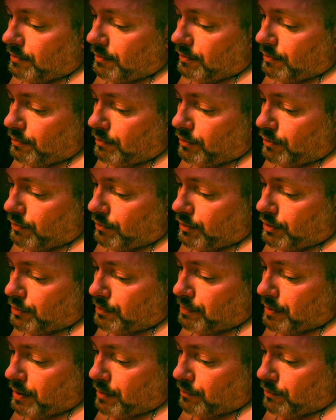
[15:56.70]

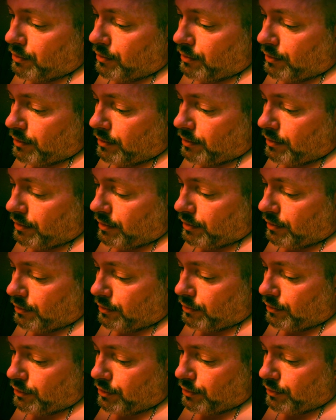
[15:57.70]

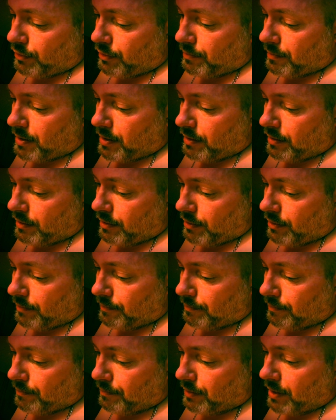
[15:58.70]
allude to in a minute here,
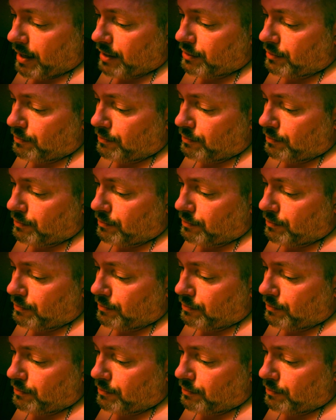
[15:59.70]
blacks are